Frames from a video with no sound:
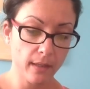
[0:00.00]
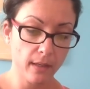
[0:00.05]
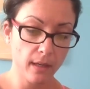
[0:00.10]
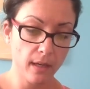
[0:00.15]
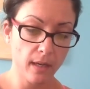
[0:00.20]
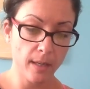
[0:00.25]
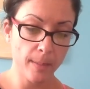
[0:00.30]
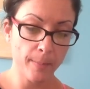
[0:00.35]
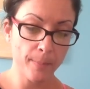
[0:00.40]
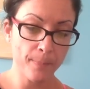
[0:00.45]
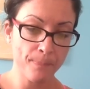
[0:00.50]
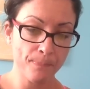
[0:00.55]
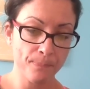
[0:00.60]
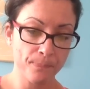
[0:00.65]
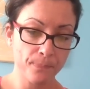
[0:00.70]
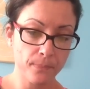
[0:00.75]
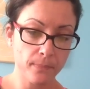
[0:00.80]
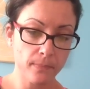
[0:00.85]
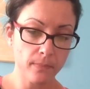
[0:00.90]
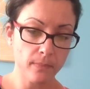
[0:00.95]

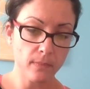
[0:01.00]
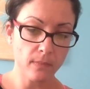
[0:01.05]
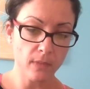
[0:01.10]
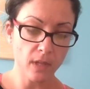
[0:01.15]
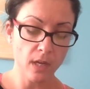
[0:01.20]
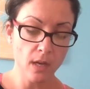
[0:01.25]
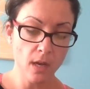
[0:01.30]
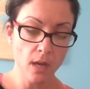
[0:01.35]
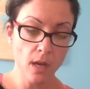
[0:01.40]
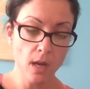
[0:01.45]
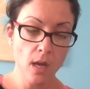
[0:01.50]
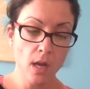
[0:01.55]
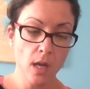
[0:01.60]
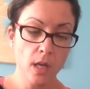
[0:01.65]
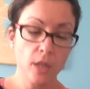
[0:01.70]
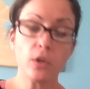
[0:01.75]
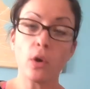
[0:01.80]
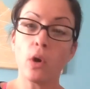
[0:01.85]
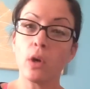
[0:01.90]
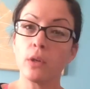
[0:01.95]

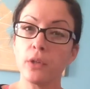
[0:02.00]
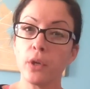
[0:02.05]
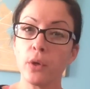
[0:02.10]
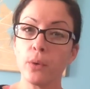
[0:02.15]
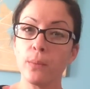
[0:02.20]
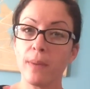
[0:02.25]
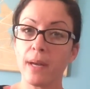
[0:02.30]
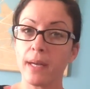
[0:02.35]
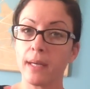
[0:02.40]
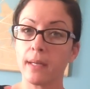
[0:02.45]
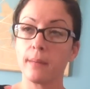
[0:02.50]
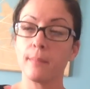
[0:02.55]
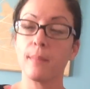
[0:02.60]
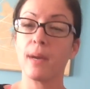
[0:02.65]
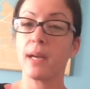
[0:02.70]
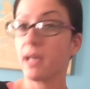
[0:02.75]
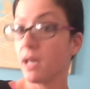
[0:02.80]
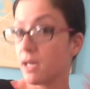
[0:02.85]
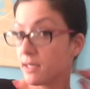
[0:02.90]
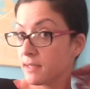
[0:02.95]
You all know
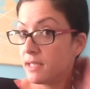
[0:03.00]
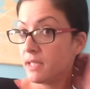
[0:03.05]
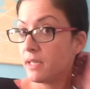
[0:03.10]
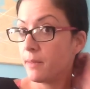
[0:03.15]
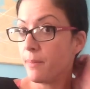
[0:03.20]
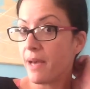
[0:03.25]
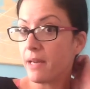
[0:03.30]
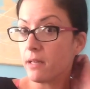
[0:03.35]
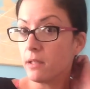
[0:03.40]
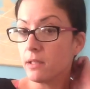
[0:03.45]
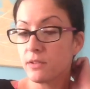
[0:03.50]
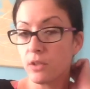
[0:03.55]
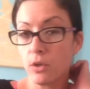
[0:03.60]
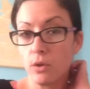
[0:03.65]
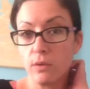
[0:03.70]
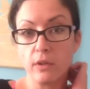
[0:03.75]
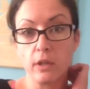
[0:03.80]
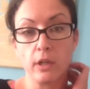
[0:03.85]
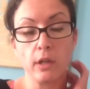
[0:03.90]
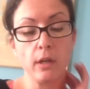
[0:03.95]
my custody battle is
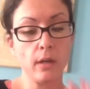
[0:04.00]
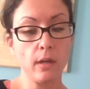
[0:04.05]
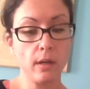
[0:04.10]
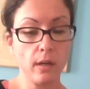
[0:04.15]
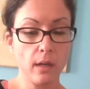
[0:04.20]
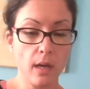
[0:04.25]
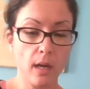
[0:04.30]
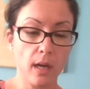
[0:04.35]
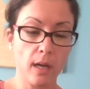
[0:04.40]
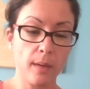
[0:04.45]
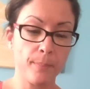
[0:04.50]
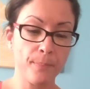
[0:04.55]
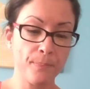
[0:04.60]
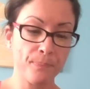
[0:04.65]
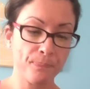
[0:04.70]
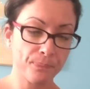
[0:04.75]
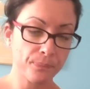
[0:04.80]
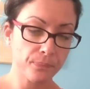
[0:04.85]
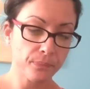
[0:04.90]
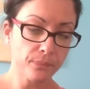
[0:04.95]
over,
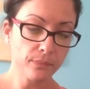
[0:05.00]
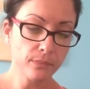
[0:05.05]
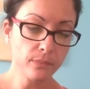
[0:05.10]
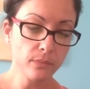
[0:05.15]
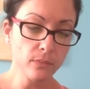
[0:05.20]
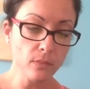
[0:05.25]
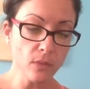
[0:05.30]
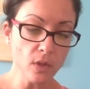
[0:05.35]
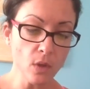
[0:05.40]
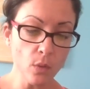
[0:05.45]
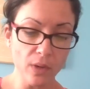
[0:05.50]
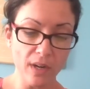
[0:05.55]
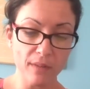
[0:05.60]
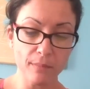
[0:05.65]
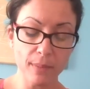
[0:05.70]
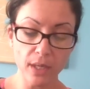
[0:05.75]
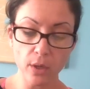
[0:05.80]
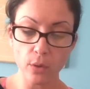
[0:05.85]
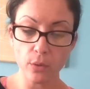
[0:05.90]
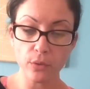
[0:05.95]
what I've
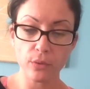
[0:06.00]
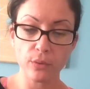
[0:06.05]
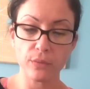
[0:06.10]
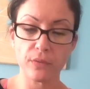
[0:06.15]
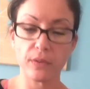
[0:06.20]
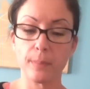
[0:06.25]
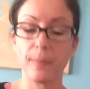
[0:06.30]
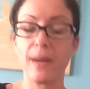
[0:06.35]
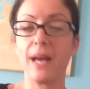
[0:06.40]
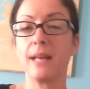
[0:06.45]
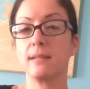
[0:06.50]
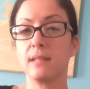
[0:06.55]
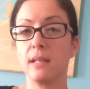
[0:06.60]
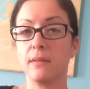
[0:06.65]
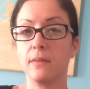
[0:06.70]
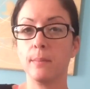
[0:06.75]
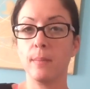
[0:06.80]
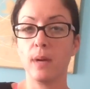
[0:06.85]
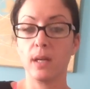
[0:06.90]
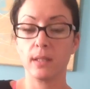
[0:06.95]
been going through for the past
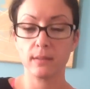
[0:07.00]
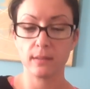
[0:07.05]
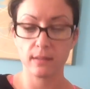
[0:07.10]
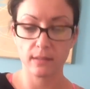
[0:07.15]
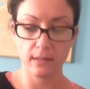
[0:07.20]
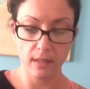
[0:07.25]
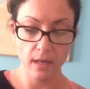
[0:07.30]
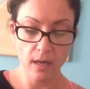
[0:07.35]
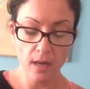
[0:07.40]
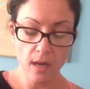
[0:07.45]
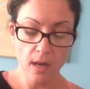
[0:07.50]
7 months.